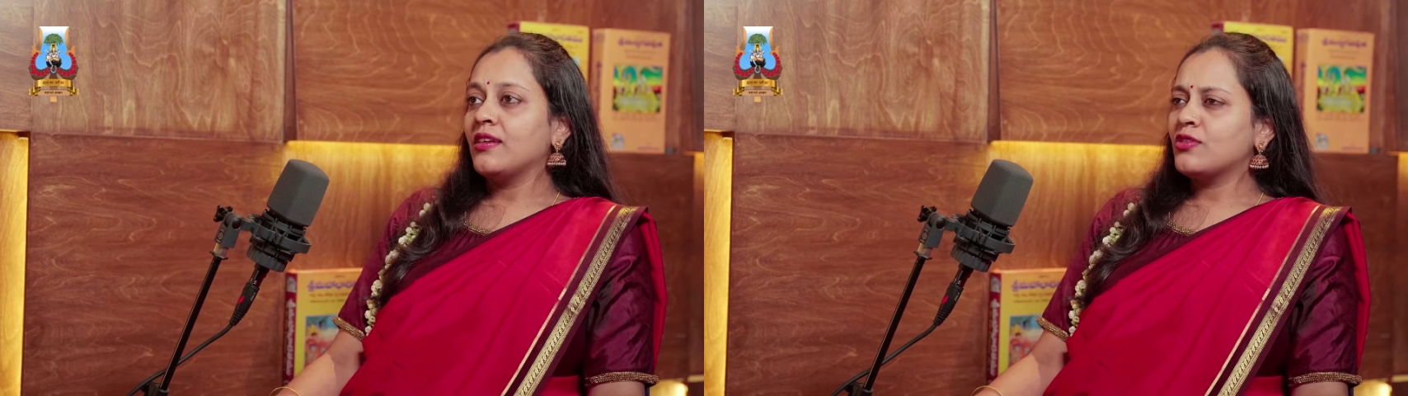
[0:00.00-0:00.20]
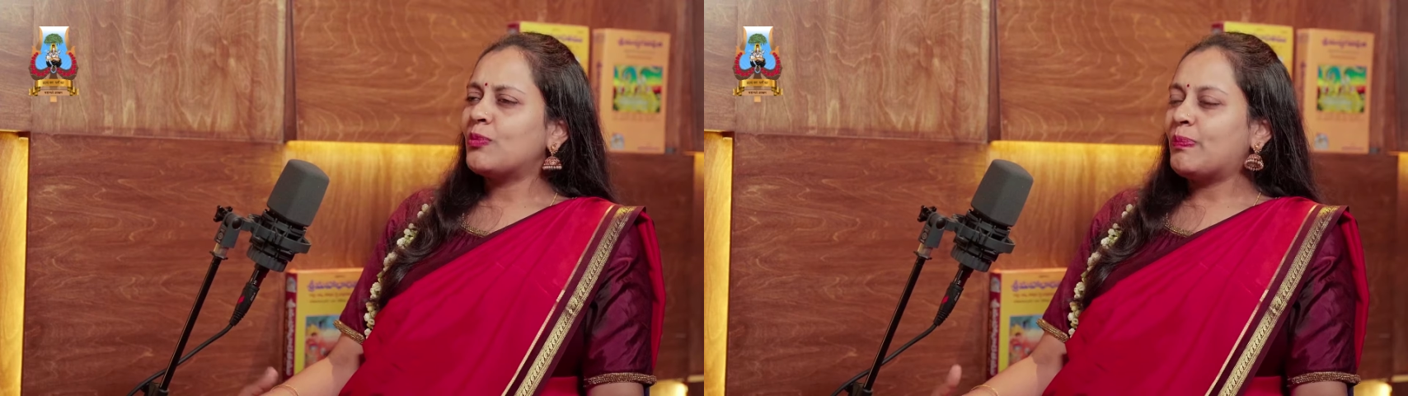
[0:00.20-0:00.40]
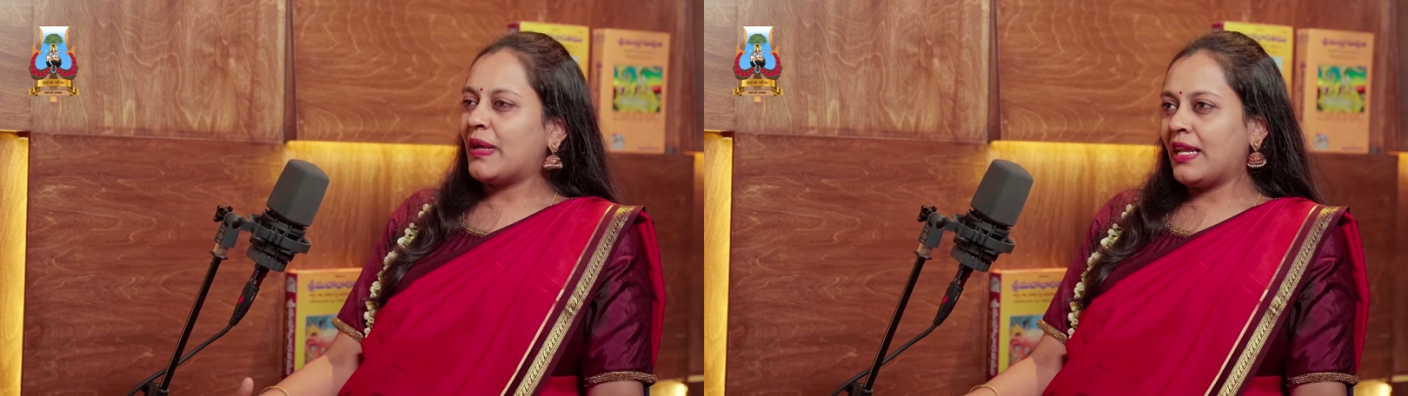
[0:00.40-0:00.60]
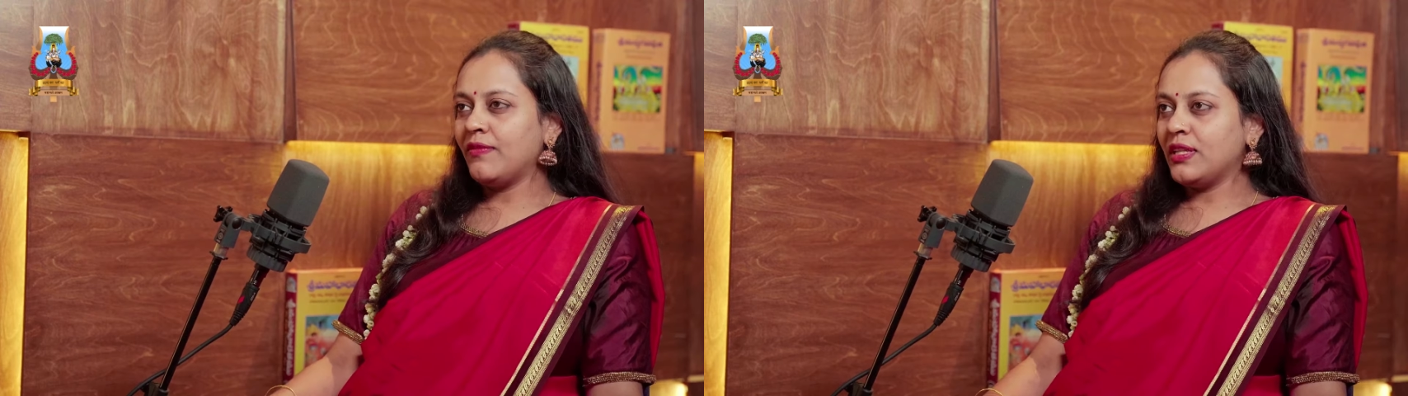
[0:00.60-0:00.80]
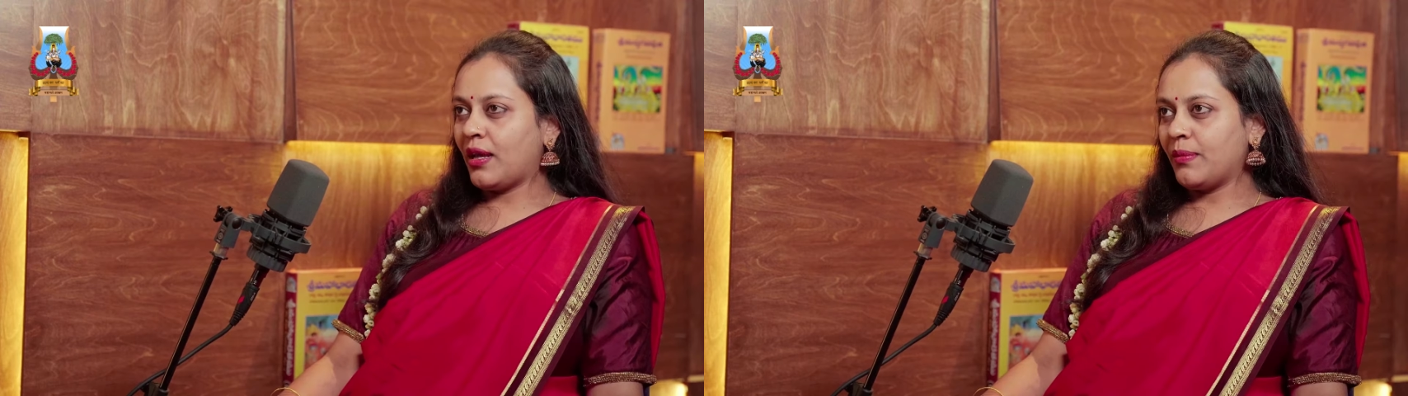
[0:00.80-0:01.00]
So believe
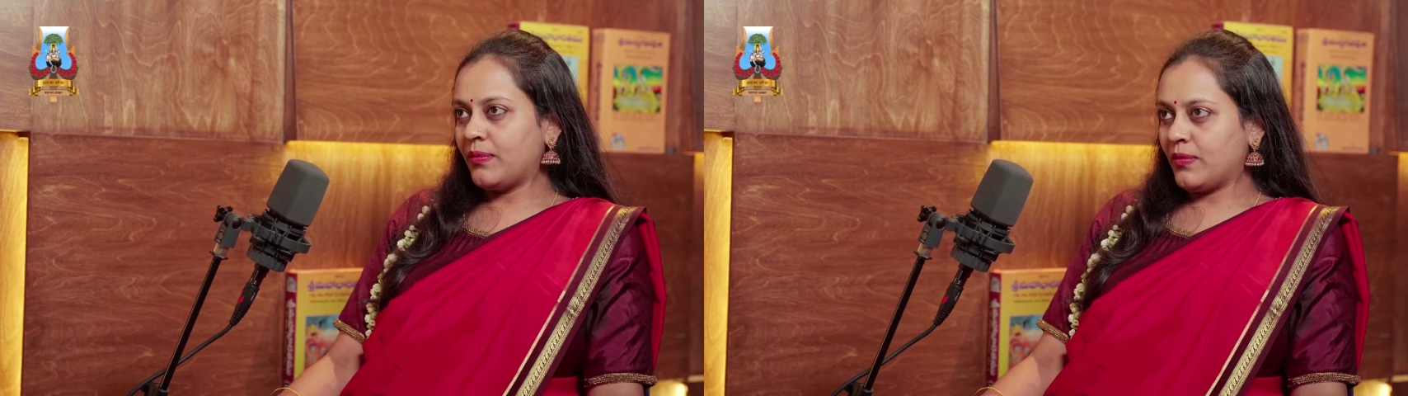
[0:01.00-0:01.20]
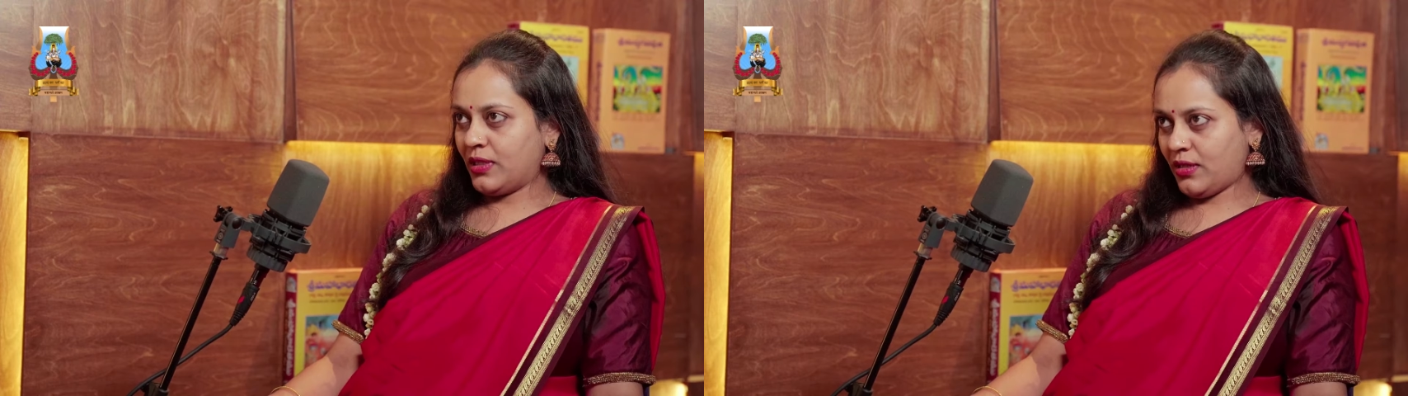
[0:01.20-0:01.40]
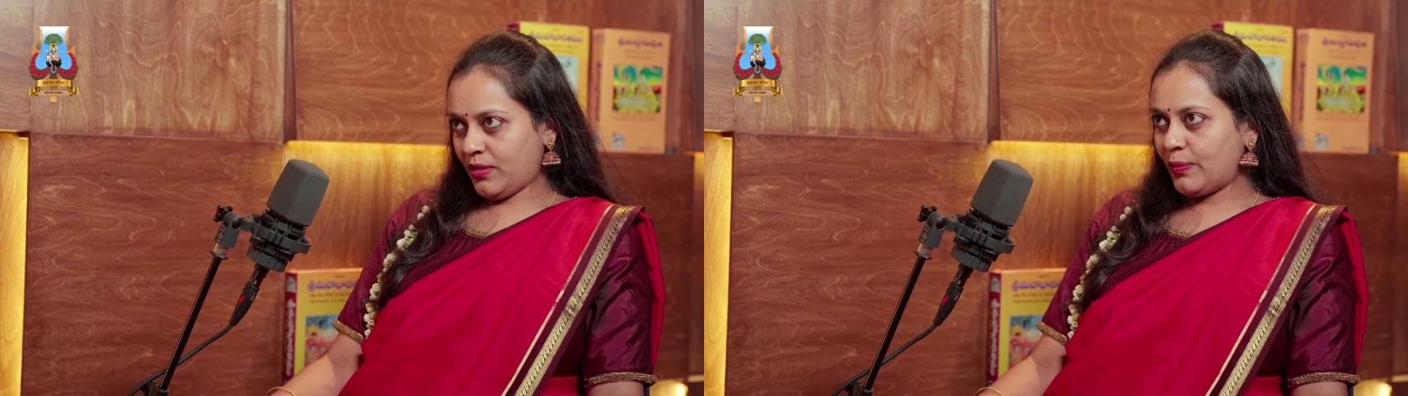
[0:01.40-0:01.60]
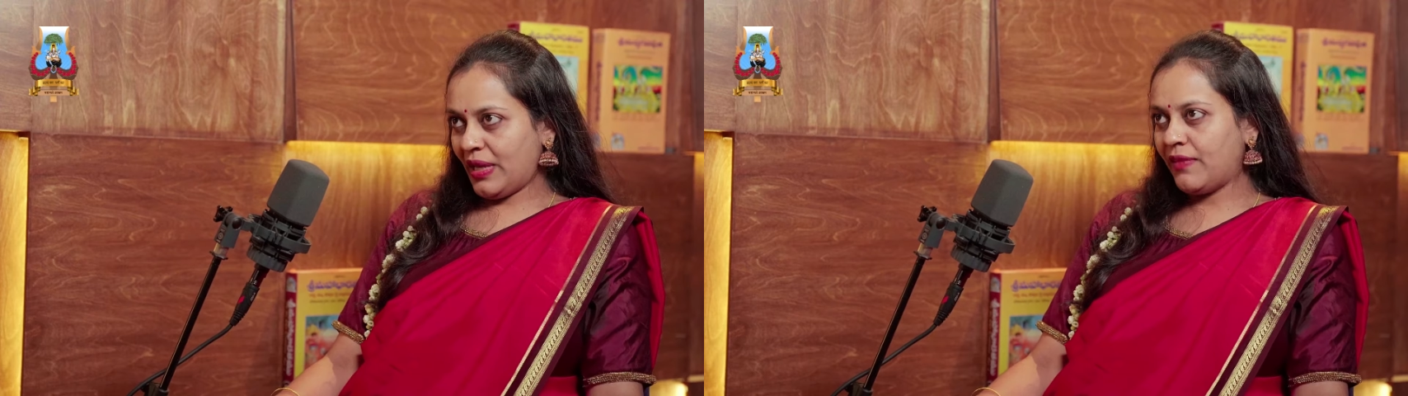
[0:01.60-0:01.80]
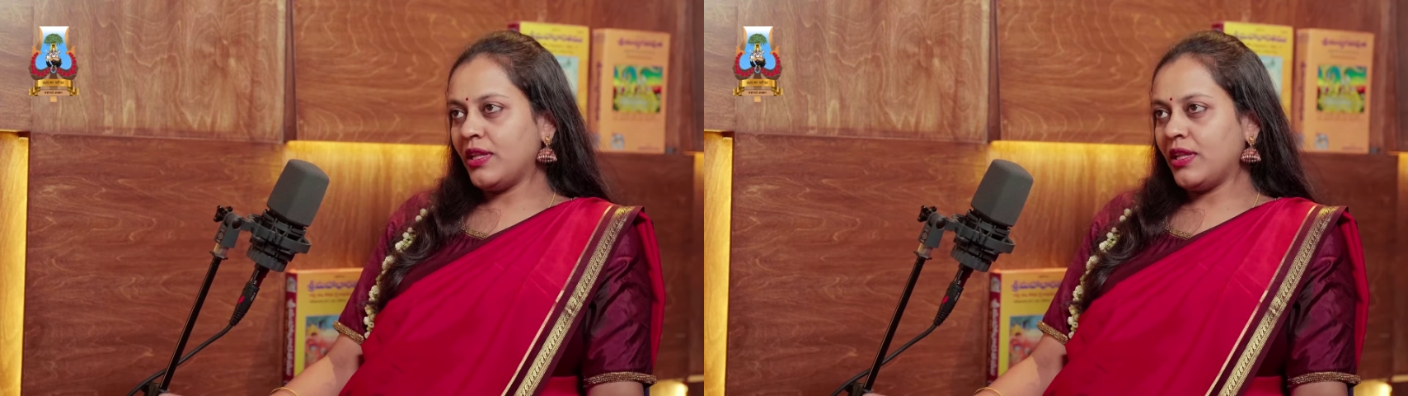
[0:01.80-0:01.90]
in them. Believe